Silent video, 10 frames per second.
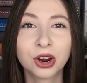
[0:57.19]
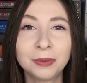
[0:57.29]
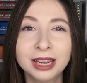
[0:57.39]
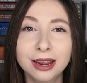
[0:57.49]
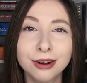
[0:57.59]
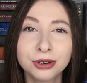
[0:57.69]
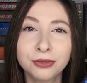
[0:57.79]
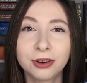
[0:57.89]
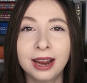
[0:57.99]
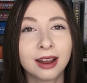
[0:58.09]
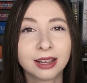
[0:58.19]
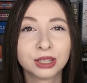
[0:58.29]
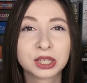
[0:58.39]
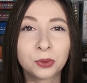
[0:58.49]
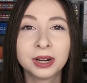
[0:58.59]
So our main character Freya
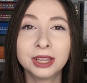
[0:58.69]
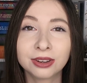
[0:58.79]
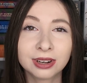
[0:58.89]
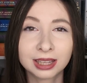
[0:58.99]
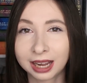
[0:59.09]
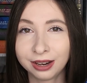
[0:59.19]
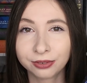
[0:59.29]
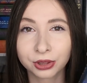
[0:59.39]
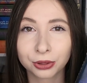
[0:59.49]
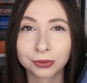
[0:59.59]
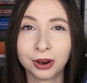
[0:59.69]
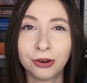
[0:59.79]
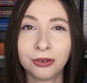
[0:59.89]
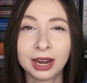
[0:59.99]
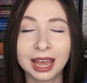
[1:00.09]
is 23rd in line for the
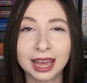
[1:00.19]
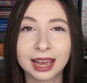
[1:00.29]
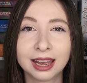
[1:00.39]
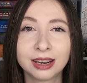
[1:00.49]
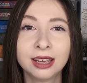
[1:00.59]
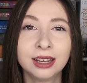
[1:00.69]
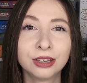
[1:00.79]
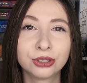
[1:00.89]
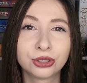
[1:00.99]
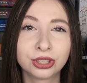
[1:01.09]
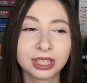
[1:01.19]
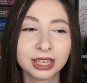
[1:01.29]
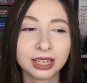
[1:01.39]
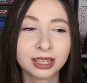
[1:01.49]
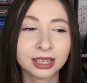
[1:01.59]
throne, and
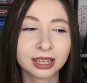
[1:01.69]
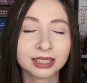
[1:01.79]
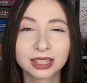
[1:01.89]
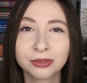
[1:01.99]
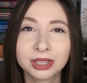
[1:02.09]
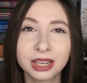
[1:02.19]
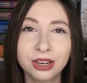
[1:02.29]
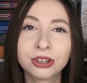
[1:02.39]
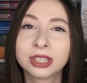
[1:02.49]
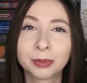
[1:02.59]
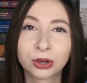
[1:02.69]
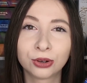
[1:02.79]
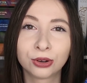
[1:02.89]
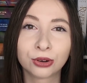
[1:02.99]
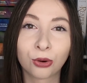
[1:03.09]
she isn't really your
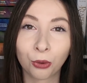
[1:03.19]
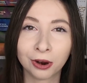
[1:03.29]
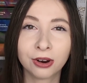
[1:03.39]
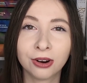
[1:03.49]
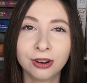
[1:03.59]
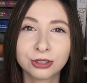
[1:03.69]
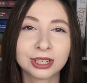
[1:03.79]
typical court girl.